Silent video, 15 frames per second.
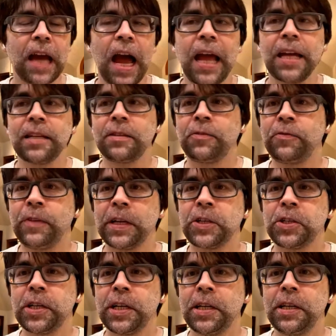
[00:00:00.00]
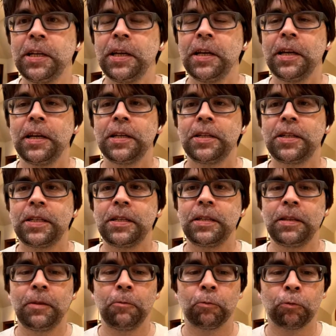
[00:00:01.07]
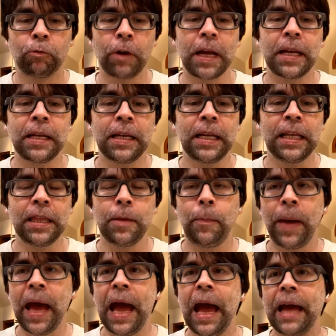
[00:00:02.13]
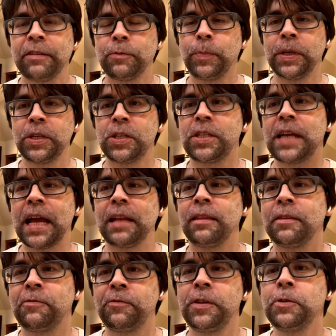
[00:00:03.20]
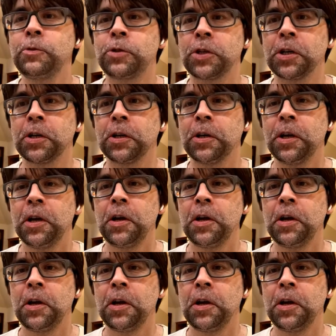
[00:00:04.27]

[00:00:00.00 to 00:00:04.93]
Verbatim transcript: science fiction, written in the past but set in the future,